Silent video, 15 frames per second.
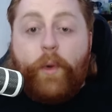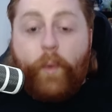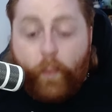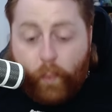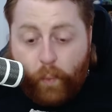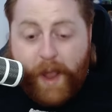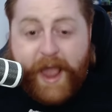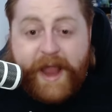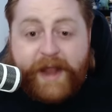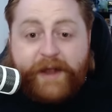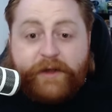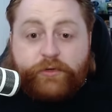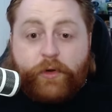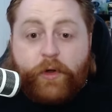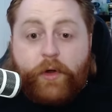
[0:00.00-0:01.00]
wet
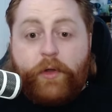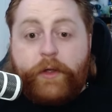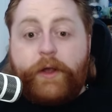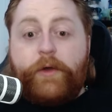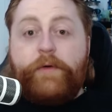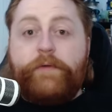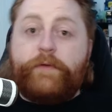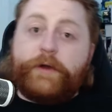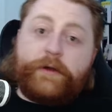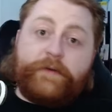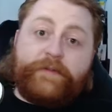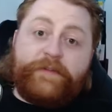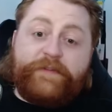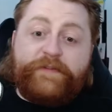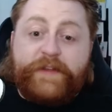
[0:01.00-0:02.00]
crawling over your
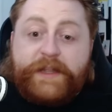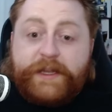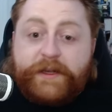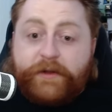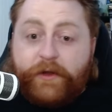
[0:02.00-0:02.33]
feet